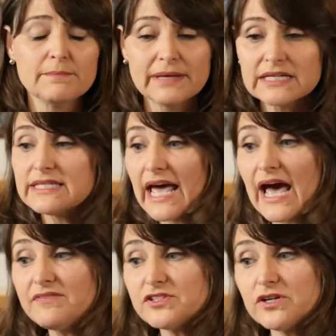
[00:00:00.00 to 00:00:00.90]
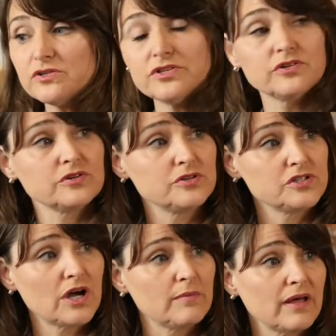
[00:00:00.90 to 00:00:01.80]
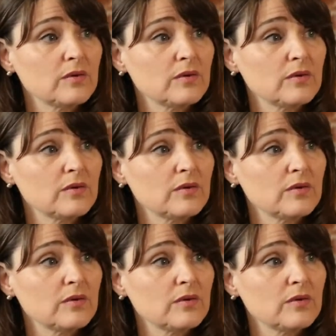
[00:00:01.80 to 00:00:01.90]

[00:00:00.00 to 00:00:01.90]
because they have to go to their new job.